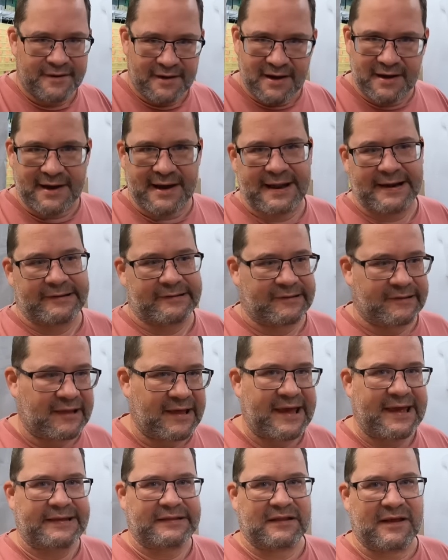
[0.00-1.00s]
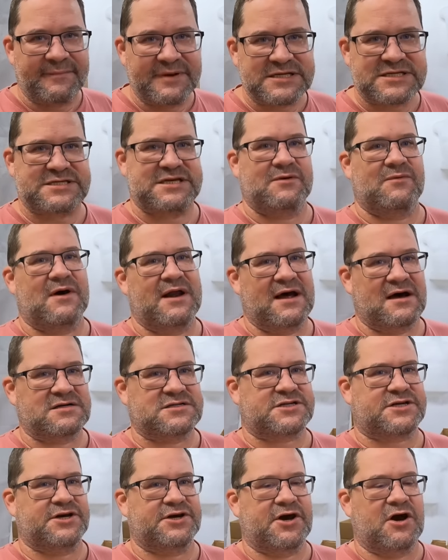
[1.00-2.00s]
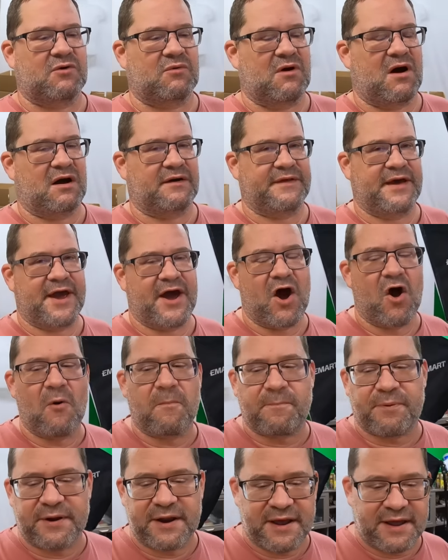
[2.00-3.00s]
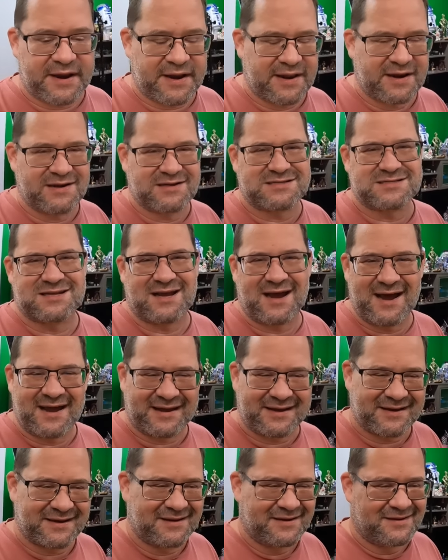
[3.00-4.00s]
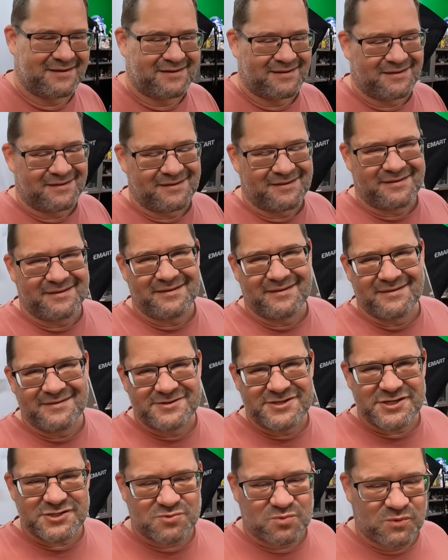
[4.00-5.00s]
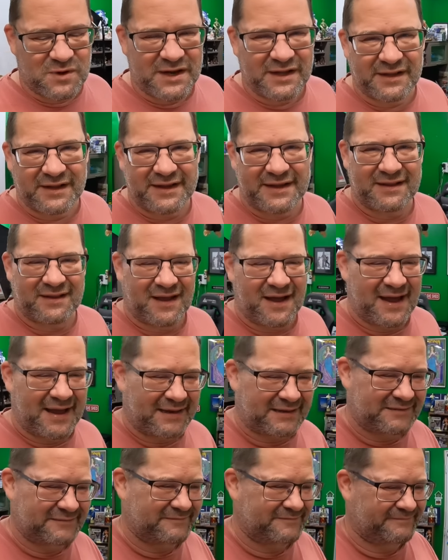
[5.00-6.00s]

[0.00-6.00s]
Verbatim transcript: i got it late let me see what else can go wrong they open it and it's like just really like